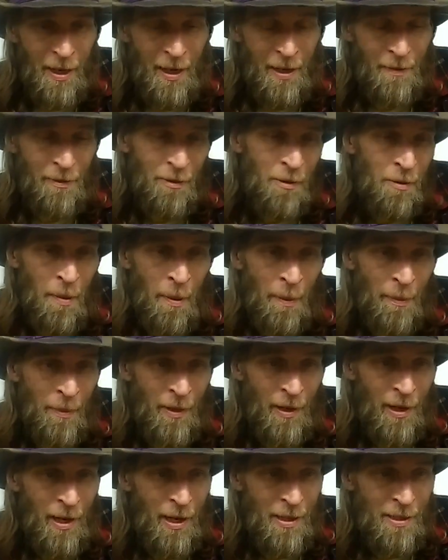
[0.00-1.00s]
can't even
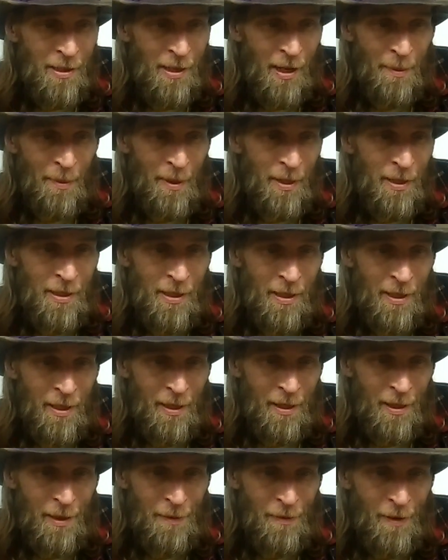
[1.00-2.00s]
remember the last time I
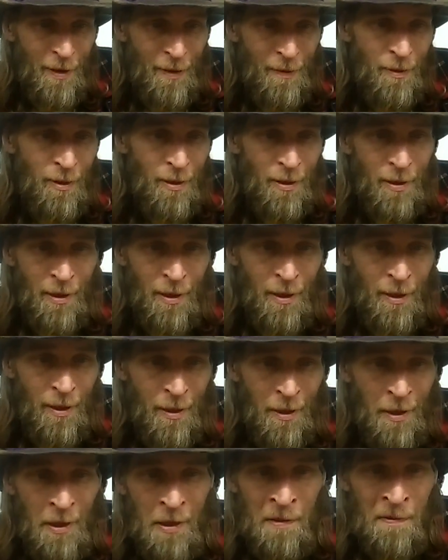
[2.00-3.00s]
did, if ever.
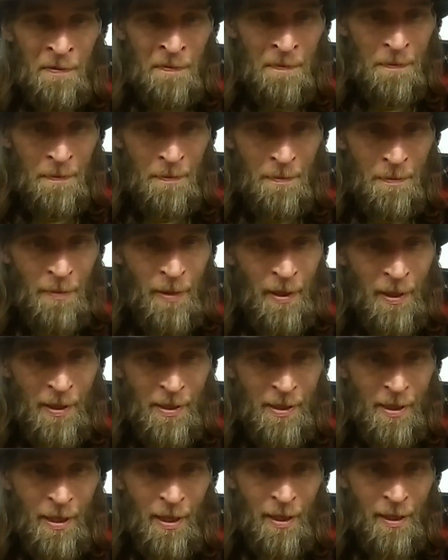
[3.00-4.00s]

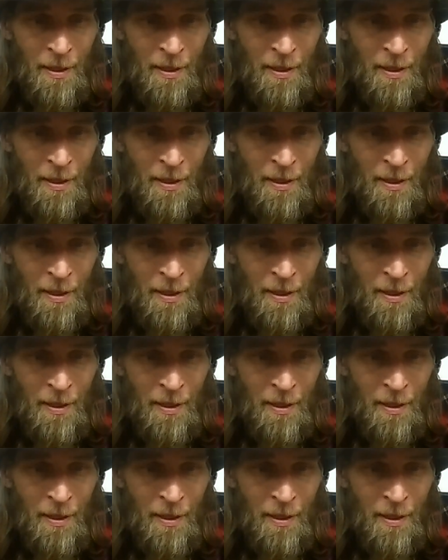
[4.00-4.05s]
But